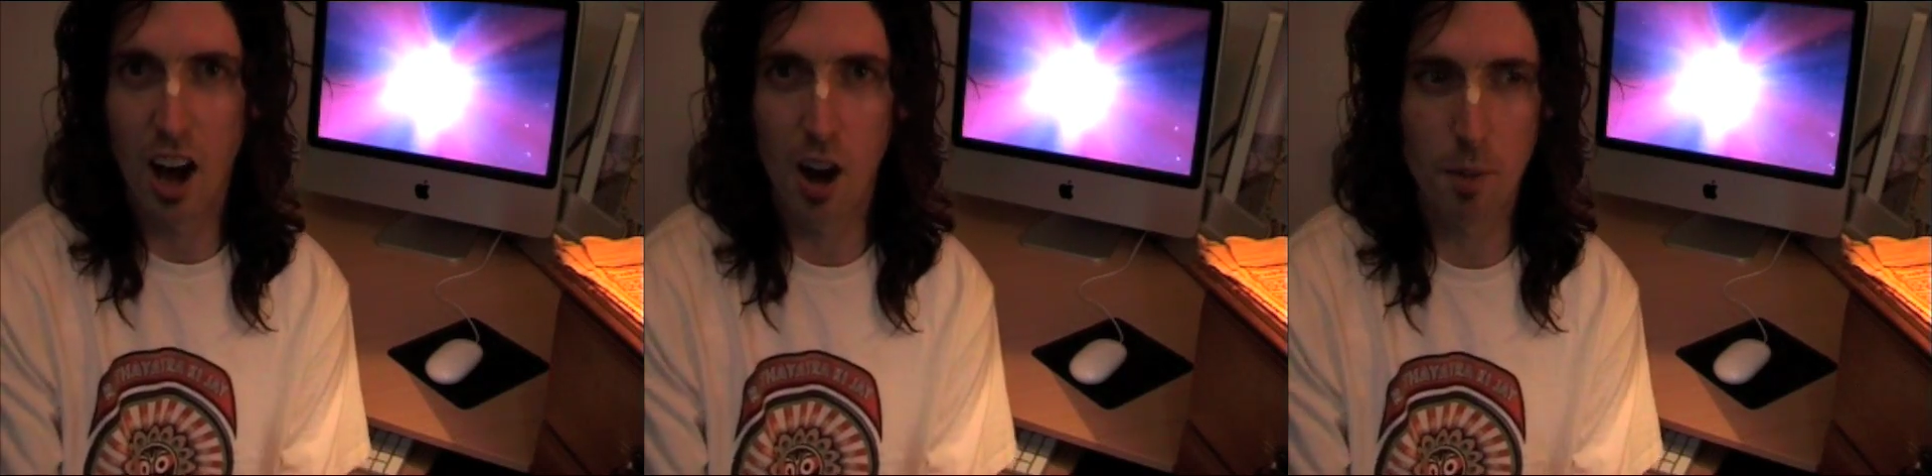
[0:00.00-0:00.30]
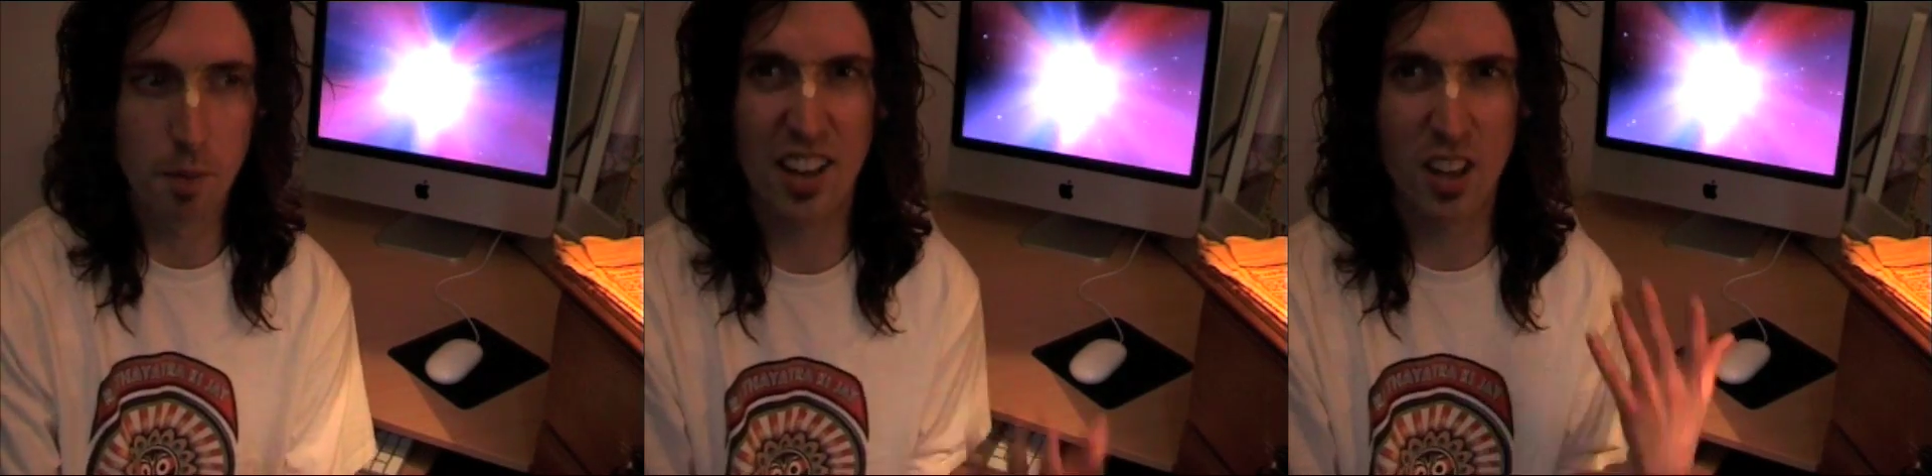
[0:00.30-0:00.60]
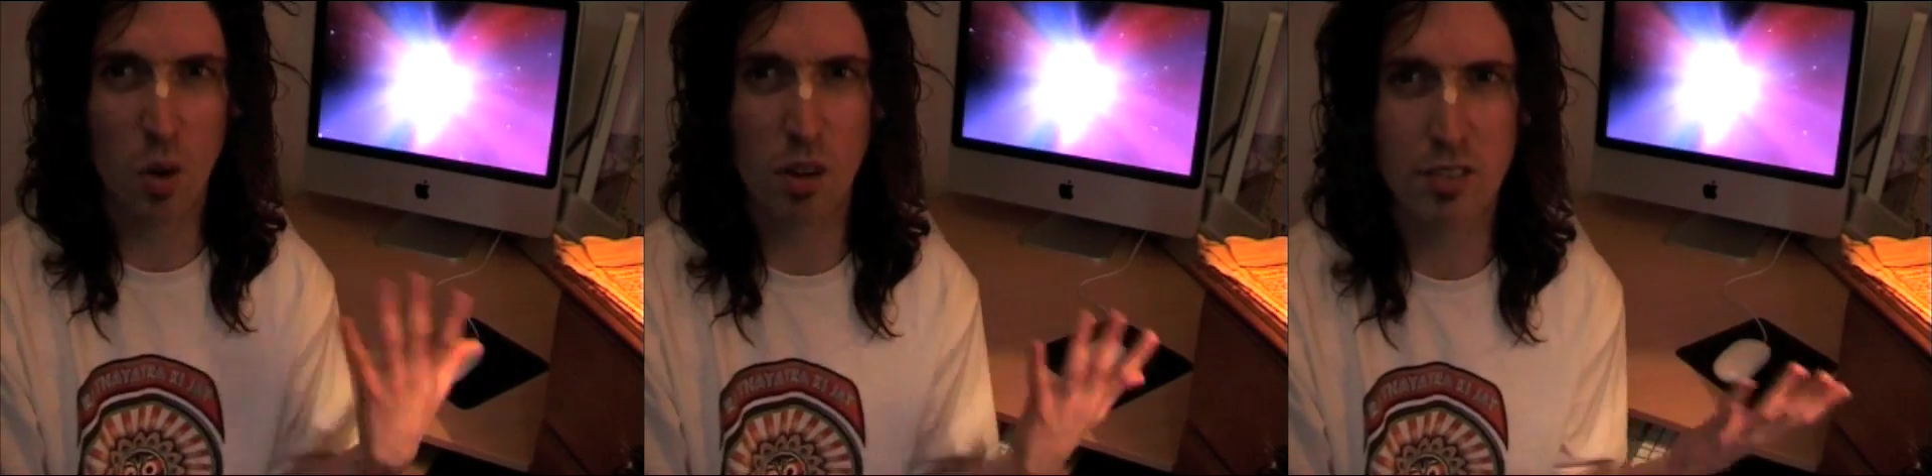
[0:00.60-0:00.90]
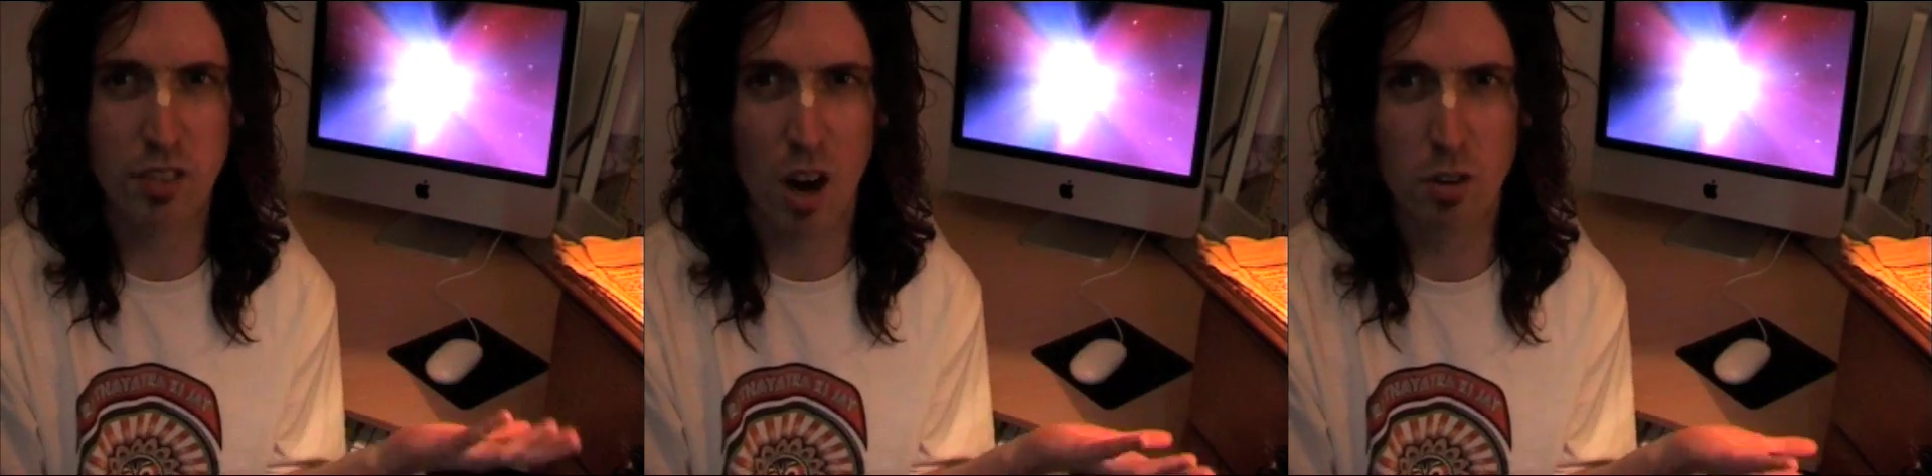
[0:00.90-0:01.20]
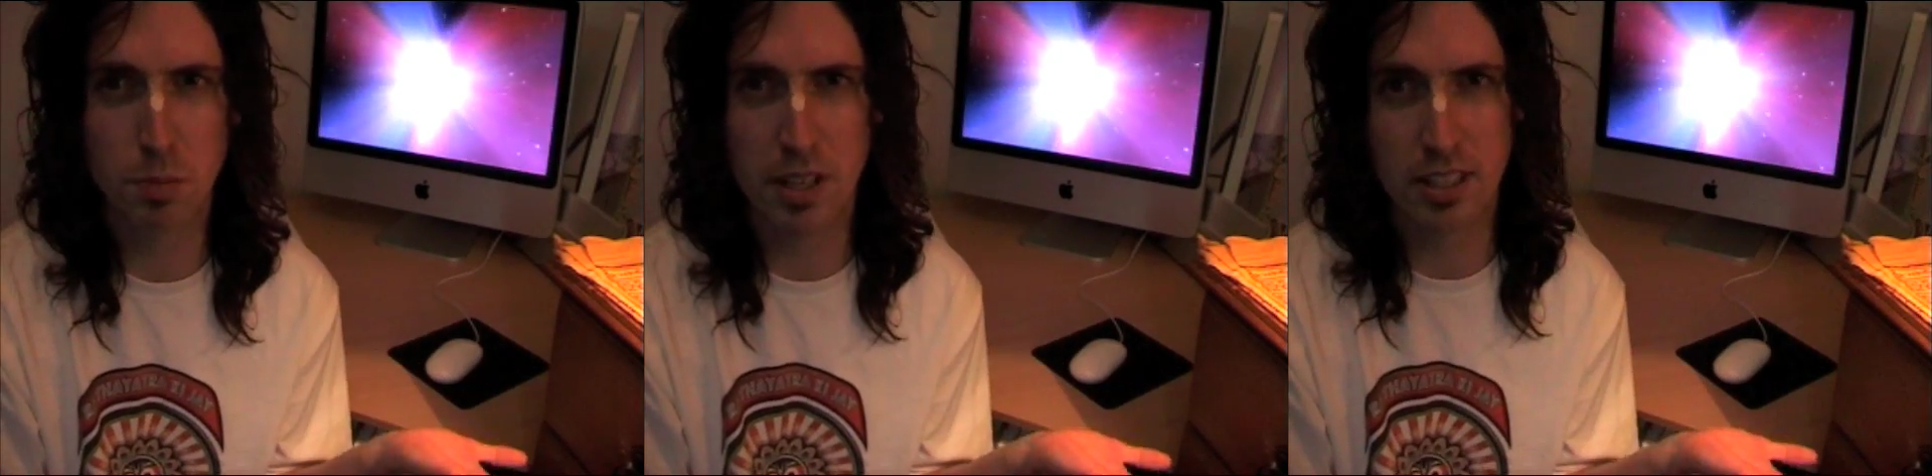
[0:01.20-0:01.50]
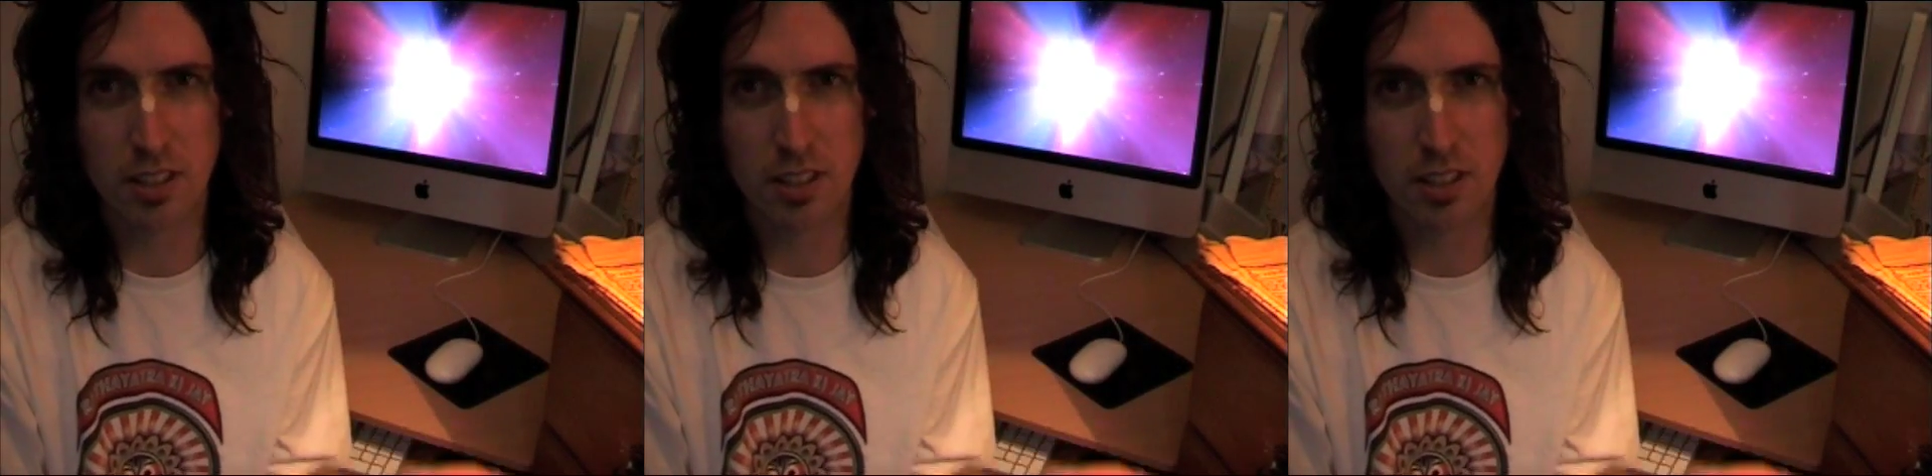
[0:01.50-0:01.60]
Um, and the whole advert, I was being